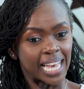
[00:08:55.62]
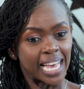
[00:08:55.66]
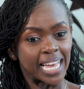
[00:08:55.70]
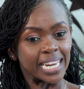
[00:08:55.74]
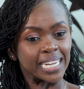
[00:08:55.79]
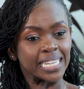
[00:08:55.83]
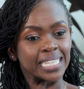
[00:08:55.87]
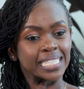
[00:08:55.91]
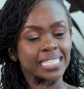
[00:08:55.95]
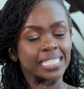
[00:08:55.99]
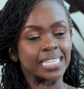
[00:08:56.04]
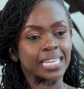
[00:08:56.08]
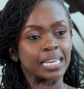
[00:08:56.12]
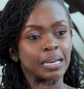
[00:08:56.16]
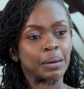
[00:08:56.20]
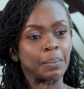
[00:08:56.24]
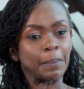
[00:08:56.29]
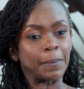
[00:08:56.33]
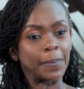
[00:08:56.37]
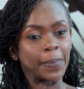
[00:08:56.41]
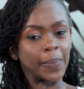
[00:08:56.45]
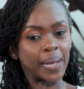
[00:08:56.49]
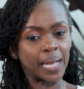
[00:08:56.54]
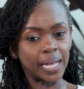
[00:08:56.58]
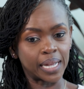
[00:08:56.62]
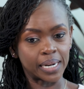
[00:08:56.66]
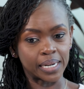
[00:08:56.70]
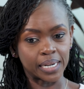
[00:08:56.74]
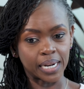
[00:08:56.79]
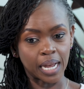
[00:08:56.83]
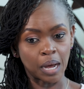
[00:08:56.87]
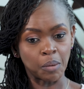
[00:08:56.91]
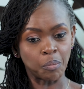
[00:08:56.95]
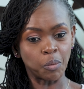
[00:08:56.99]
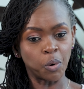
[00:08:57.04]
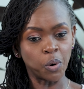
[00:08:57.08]
And he's like,
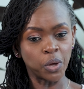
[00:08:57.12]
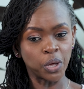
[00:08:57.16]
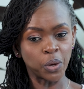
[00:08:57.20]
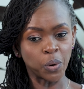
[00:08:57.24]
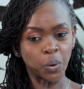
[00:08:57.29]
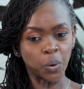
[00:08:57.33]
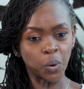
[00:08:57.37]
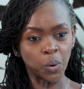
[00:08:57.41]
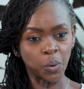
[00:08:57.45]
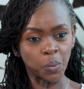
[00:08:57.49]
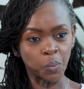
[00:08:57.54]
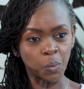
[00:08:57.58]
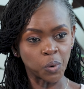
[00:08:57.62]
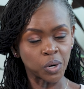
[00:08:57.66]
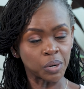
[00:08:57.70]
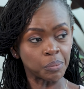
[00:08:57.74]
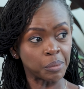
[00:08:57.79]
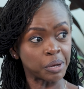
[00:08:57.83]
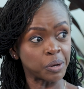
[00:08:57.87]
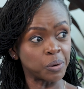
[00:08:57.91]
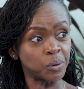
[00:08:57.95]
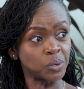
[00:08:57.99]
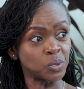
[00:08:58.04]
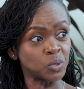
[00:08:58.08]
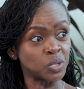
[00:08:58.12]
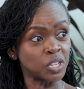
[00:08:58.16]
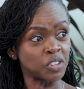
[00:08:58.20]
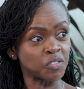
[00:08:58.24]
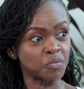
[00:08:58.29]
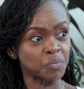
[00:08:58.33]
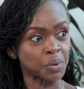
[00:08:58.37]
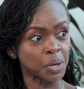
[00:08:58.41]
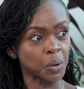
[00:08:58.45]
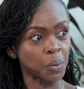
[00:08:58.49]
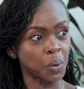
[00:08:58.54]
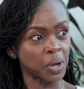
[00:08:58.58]
man, I'm going home. What am I going to
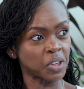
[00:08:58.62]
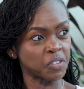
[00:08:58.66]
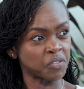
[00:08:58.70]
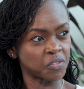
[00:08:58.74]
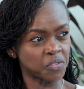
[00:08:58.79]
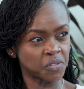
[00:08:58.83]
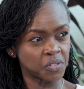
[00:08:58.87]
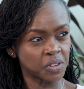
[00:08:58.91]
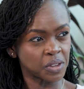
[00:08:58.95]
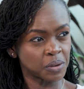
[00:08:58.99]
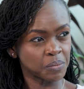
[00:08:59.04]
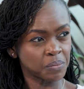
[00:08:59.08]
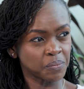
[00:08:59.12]
give my wife?